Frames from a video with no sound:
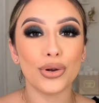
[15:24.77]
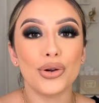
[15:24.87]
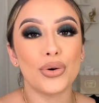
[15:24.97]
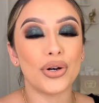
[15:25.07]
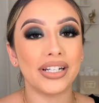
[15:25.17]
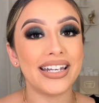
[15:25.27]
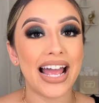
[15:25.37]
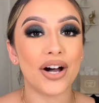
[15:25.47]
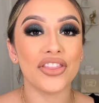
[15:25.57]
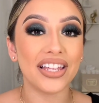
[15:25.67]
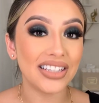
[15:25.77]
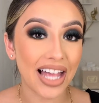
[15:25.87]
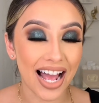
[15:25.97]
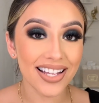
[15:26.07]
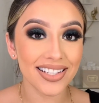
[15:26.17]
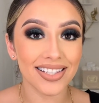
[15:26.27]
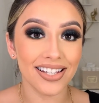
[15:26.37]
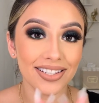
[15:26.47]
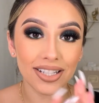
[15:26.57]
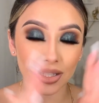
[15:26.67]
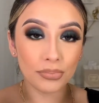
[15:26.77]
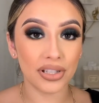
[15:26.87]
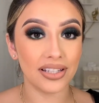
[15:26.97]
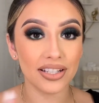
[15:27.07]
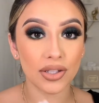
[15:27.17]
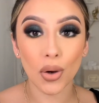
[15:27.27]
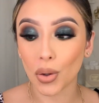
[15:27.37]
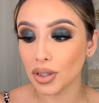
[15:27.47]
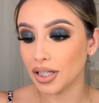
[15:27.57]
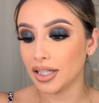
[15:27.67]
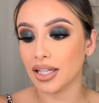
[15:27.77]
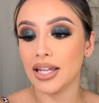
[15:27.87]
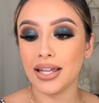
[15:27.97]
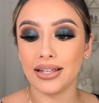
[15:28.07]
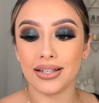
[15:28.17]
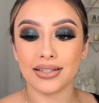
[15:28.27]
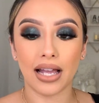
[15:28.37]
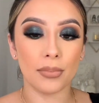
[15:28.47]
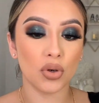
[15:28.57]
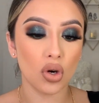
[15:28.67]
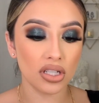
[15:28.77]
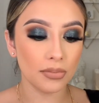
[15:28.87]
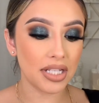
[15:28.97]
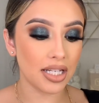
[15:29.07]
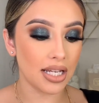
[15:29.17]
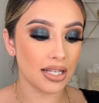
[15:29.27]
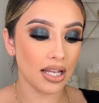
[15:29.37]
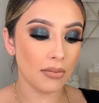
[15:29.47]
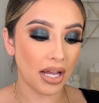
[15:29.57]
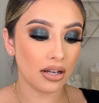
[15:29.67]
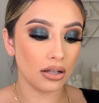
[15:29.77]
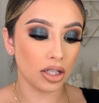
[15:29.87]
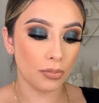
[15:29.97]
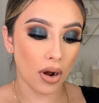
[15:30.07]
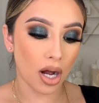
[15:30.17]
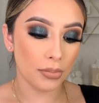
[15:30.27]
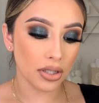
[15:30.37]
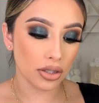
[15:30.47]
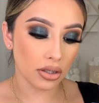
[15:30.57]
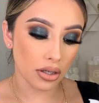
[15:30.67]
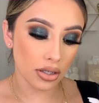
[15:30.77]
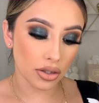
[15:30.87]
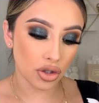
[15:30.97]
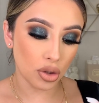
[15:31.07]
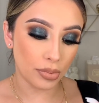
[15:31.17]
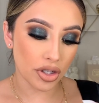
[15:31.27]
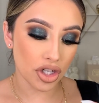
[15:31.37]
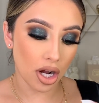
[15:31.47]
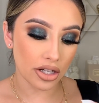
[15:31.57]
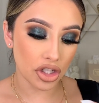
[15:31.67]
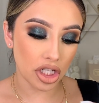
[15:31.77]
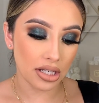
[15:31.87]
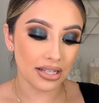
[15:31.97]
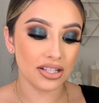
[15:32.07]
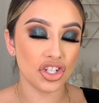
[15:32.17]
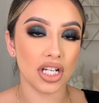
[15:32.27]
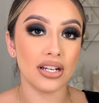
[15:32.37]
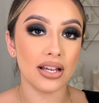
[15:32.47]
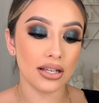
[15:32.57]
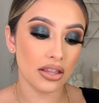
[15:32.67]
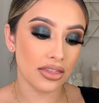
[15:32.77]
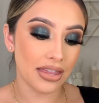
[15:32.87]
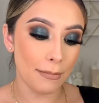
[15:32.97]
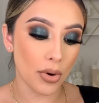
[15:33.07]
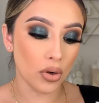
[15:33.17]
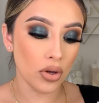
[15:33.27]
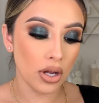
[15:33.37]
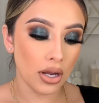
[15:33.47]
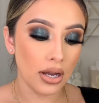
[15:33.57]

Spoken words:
Cool, now the last thing to complete this whole look is I'm going to be taking my ColourPop Super Shock Cheek in the shade Thimble,